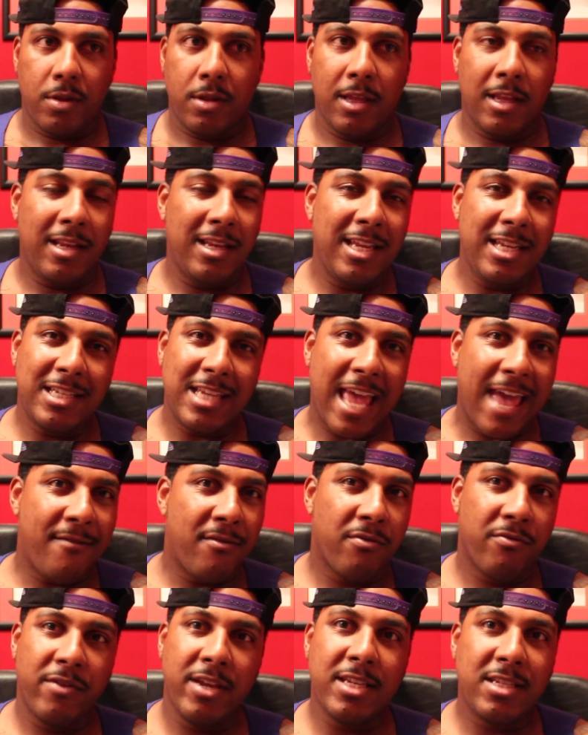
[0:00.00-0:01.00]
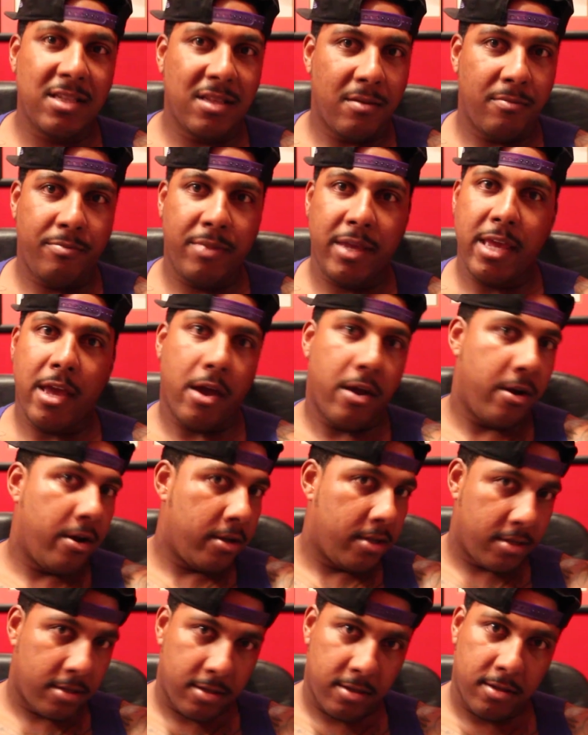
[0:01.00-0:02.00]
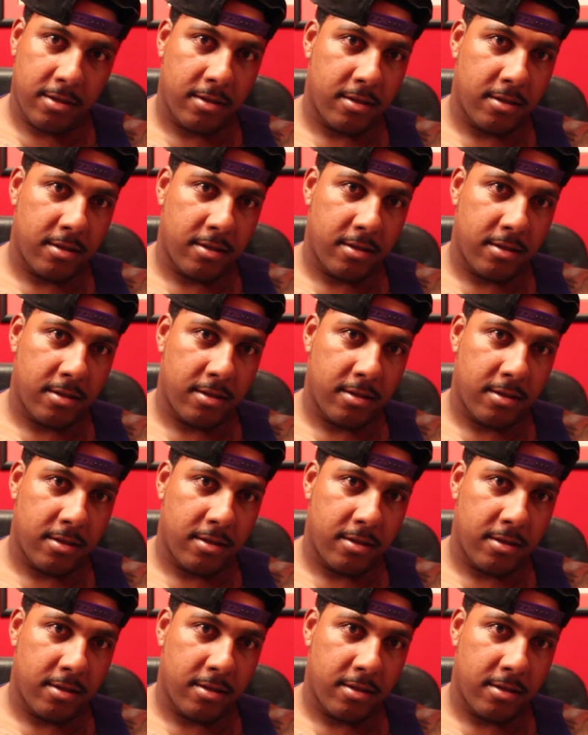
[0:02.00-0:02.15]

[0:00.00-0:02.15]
at least have a reason to be arrogant.